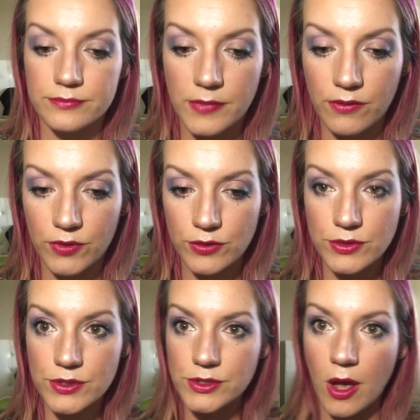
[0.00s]
If you
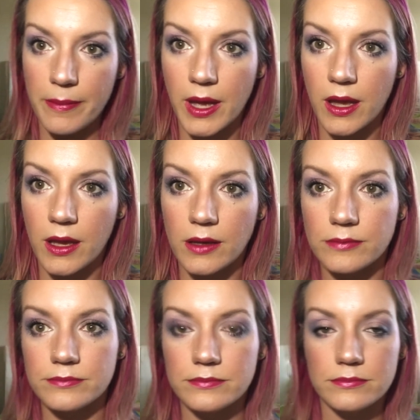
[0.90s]
saw
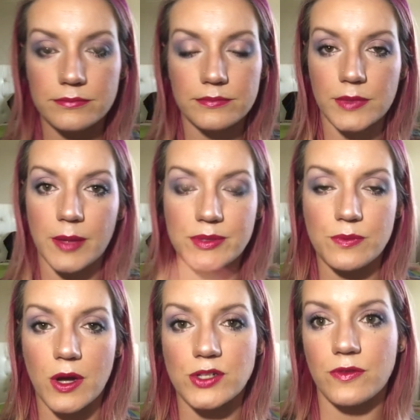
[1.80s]
my lip swatch